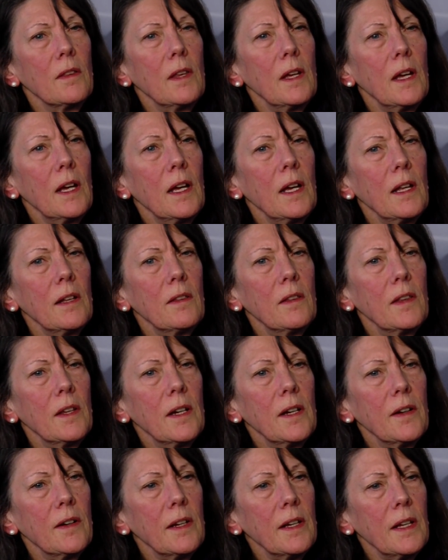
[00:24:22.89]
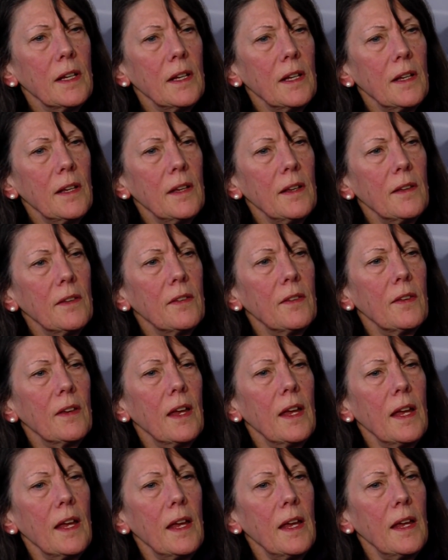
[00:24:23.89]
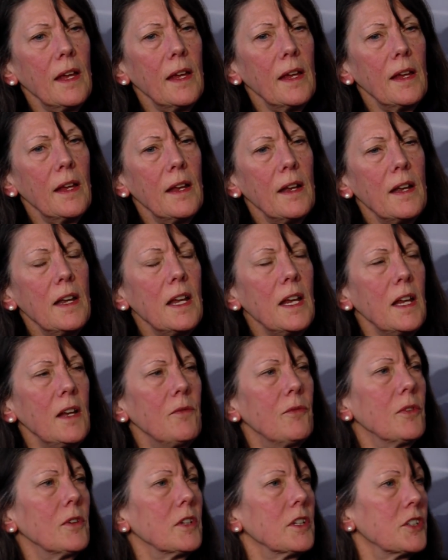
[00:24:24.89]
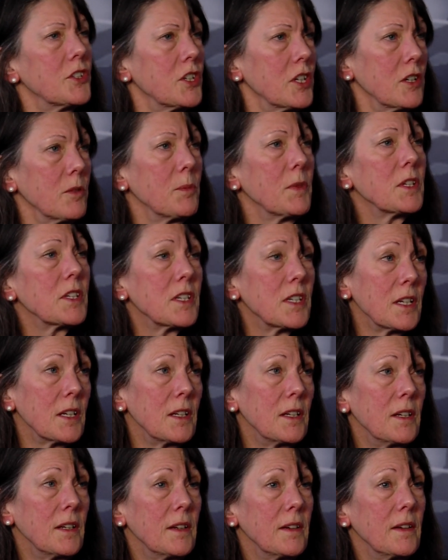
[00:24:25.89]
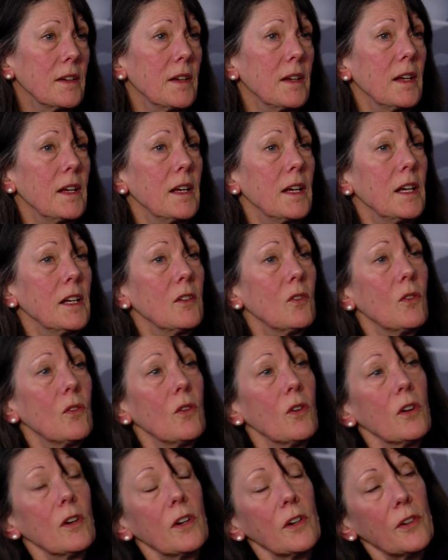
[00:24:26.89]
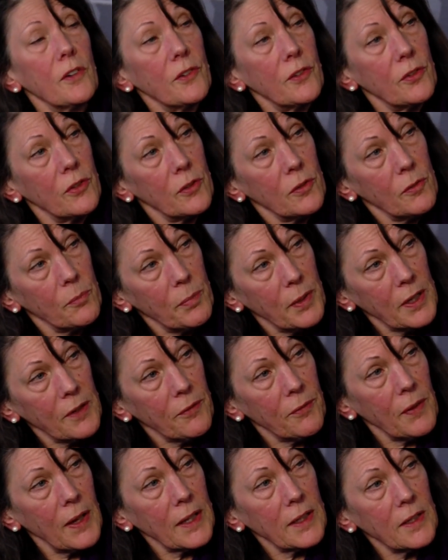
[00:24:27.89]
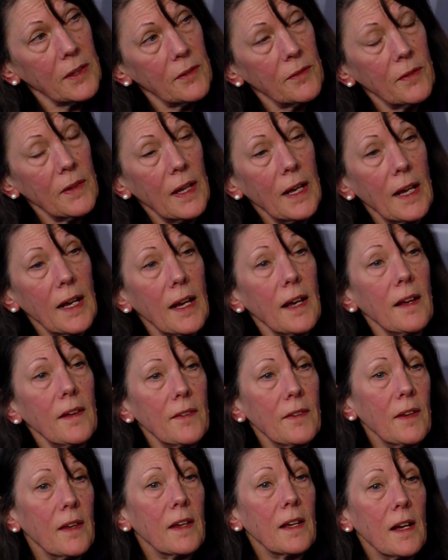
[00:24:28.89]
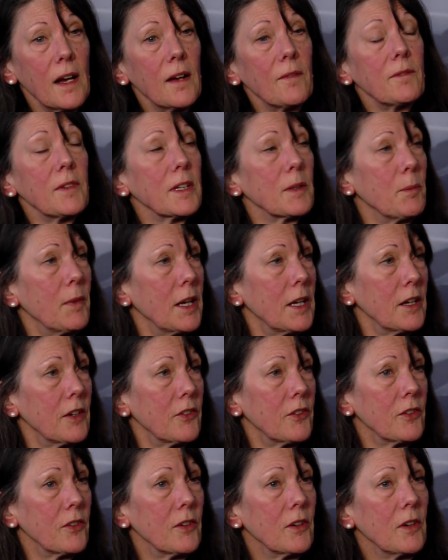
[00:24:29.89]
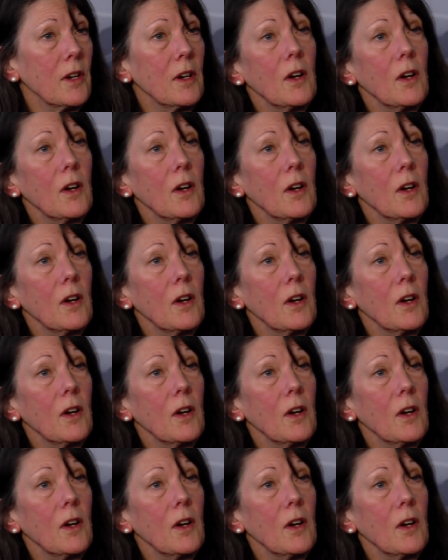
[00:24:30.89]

That there is a need for legitimacy in order to be effective as a conflict manager.